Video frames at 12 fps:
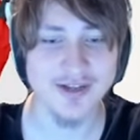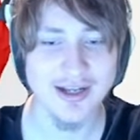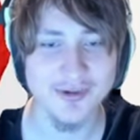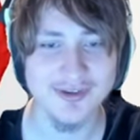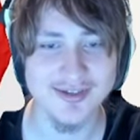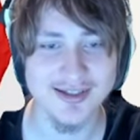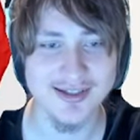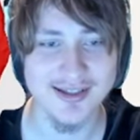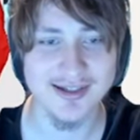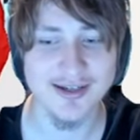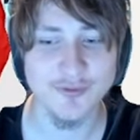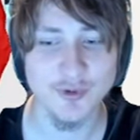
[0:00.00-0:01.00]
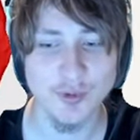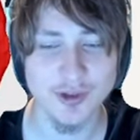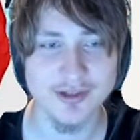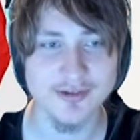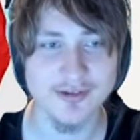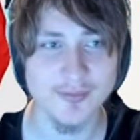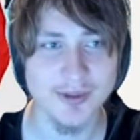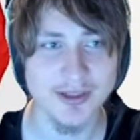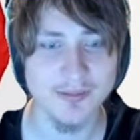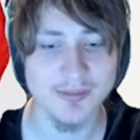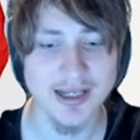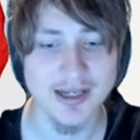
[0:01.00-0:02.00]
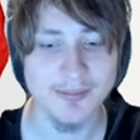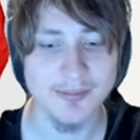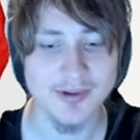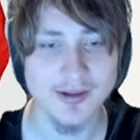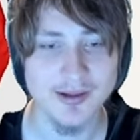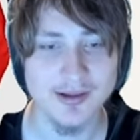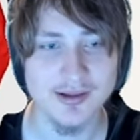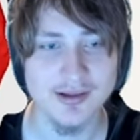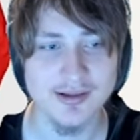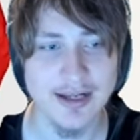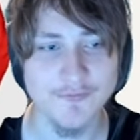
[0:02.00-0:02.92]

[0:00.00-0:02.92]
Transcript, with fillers: now we see, like, if we wanted to spin up an app. Now